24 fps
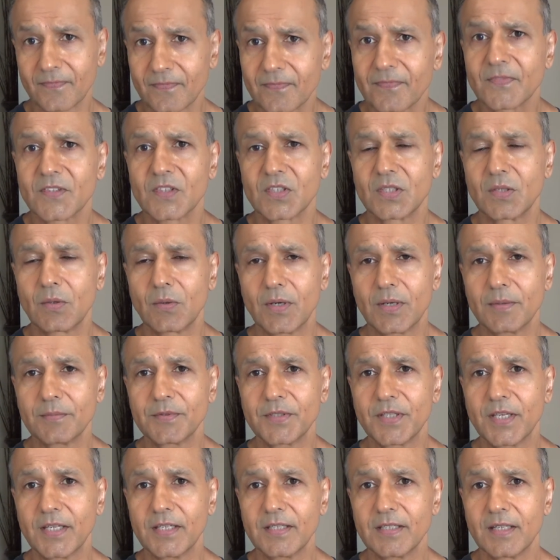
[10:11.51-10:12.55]
See what I'm
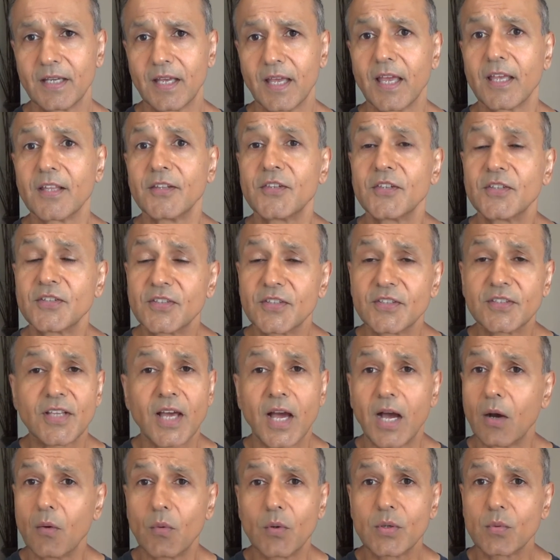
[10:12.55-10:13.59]
saying? This is
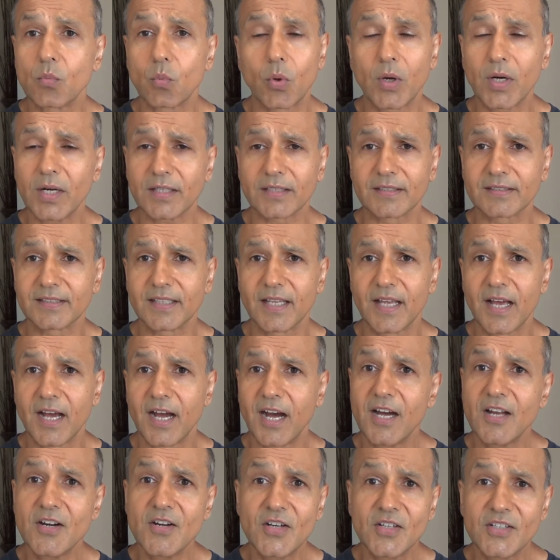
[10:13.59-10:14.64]
how it works.
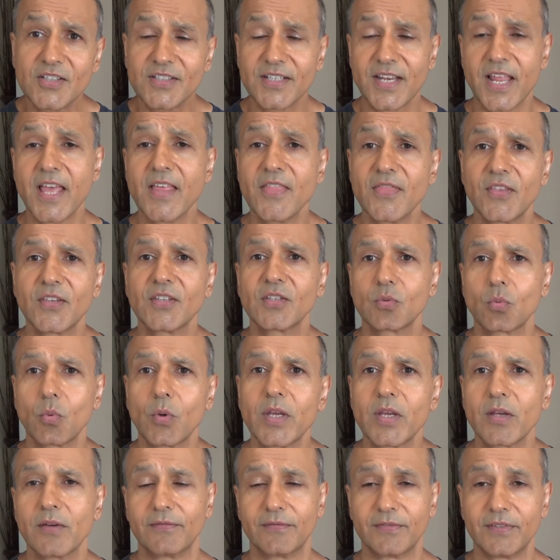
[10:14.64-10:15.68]
Understand this
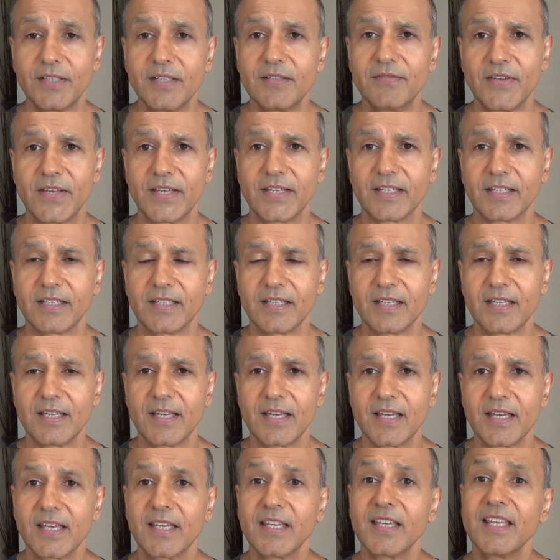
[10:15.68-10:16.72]
way of living.
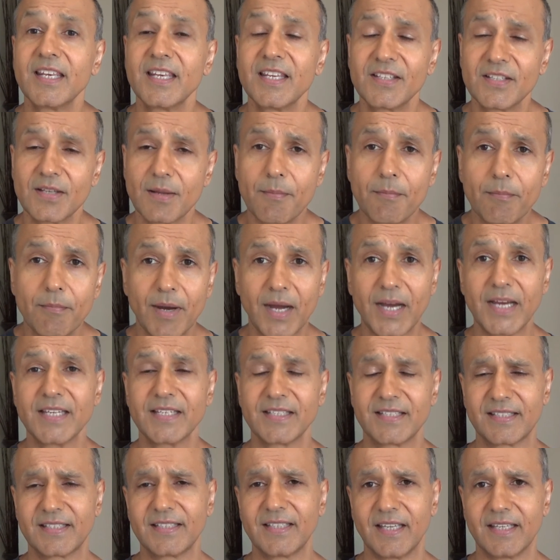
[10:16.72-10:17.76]
It is a
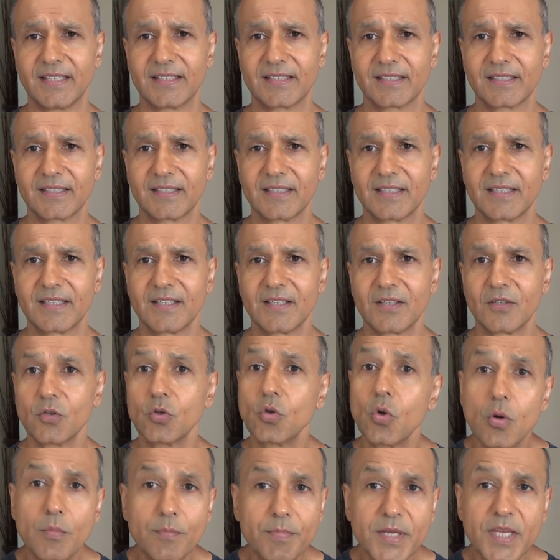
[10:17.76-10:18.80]
mindset.
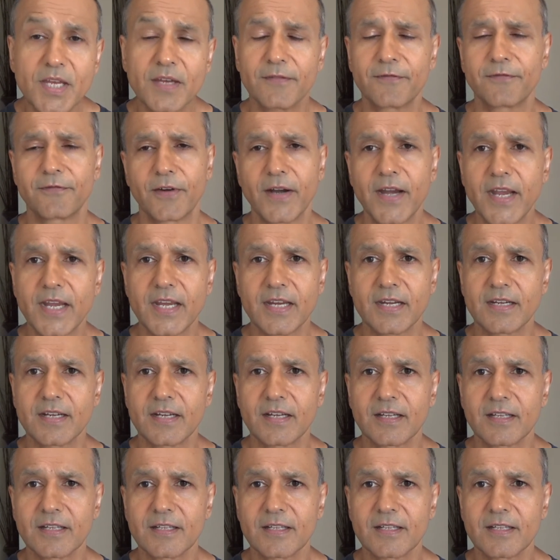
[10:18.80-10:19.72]
Don't be afraid.